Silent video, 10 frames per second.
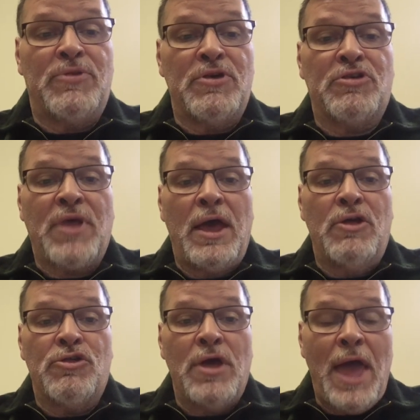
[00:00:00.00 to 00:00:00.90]
this
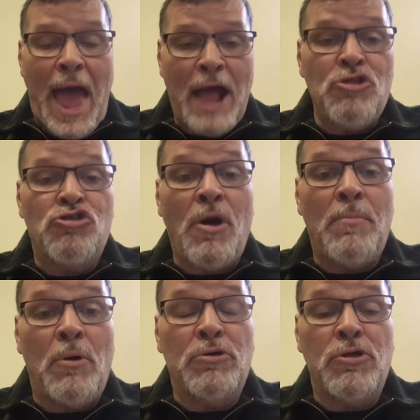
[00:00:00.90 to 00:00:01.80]
stage and
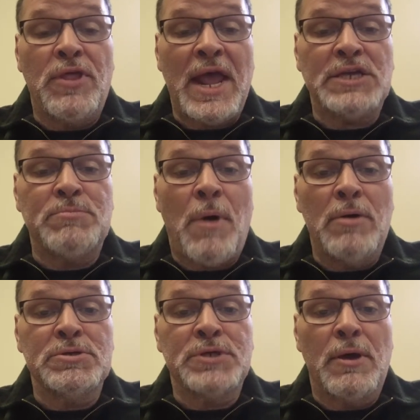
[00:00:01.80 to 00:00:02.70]
jump on to the next
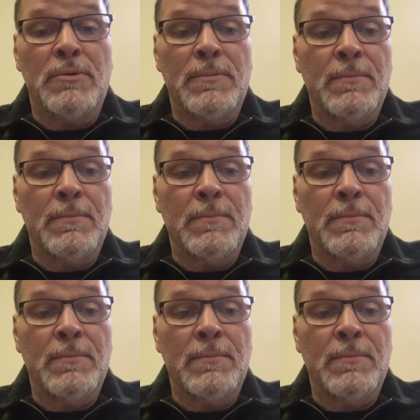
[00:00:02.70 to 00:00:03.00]
milestone.